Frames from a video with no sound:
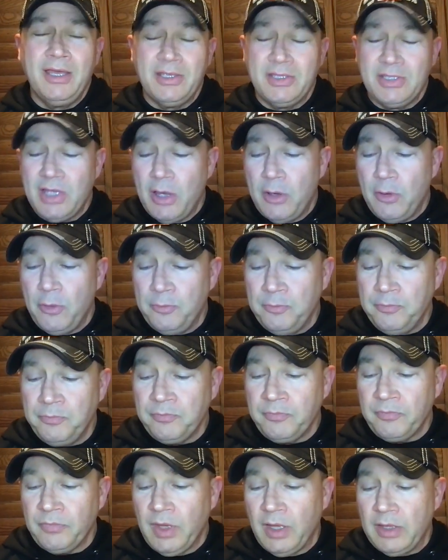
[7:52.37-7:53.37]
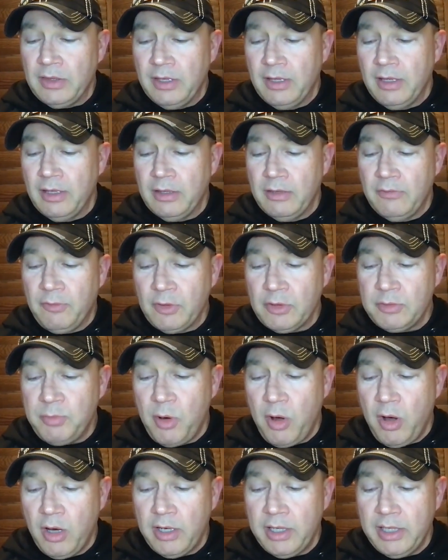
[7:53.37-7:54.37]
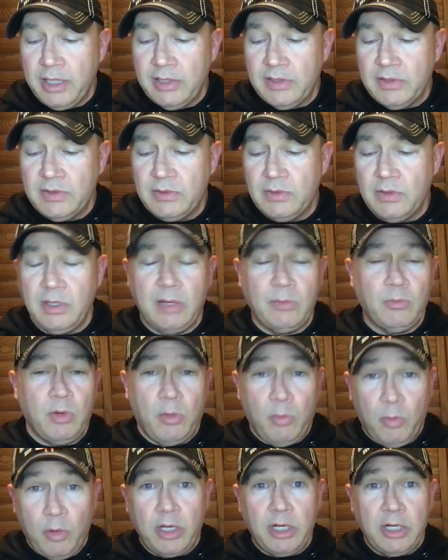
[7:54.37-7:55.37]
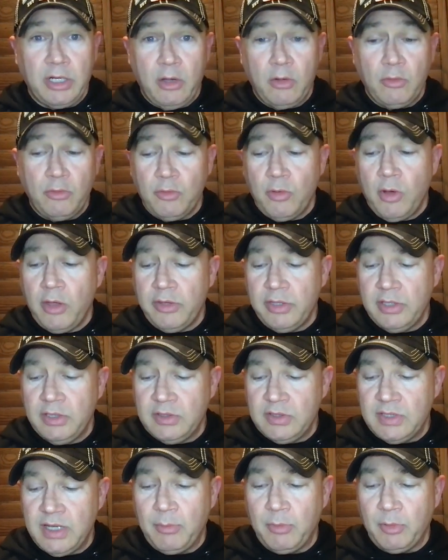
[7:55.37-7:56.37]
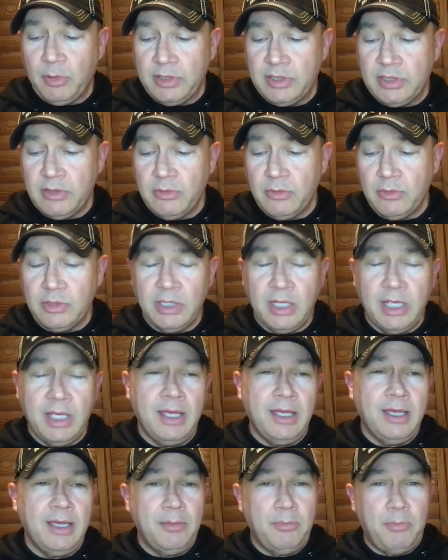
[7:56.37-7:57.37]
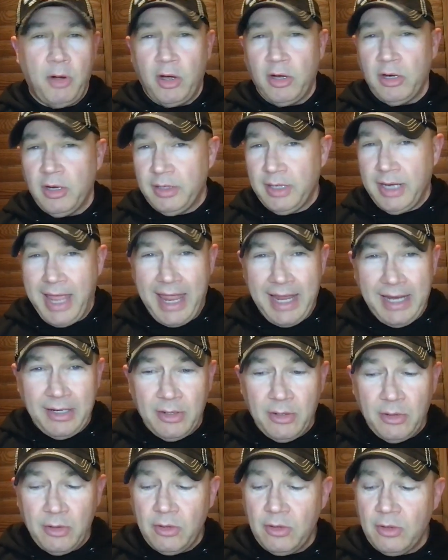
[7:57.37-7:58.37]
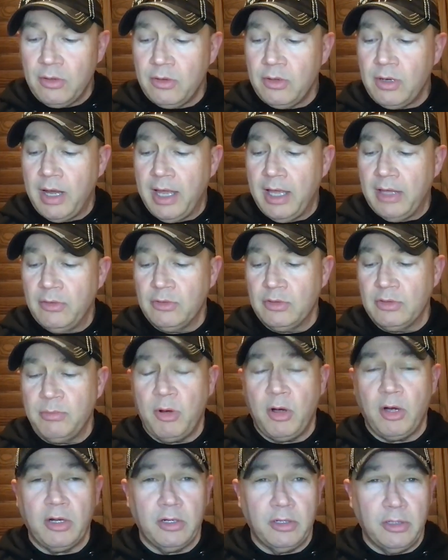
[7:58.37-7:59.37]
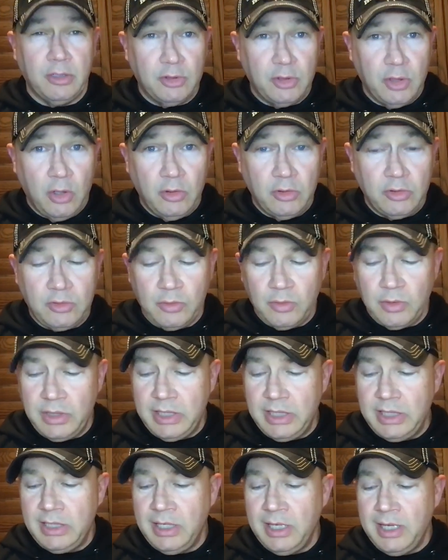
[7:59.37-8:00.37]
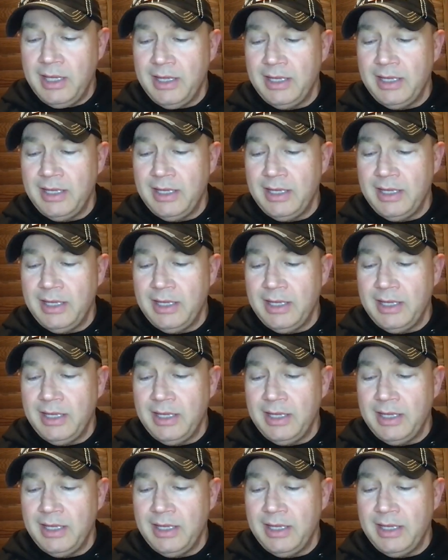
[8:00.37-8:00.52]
So the the first part is, and we're going to go through all these separately. So there's part on anger. Uh, there's a part on adultery.